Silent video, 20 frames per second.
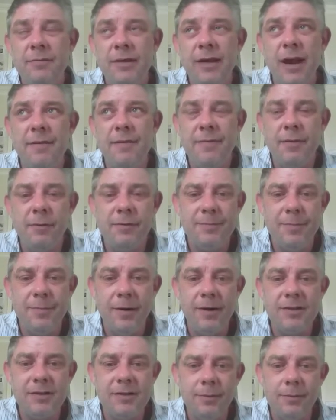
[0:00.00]
you know, if it was
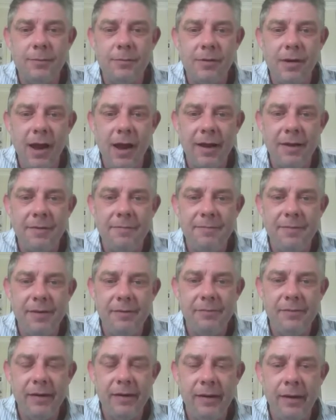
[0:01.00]
possible, taken
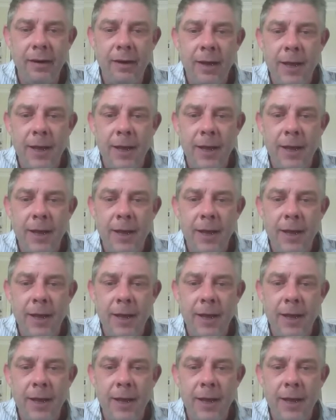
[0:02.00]
50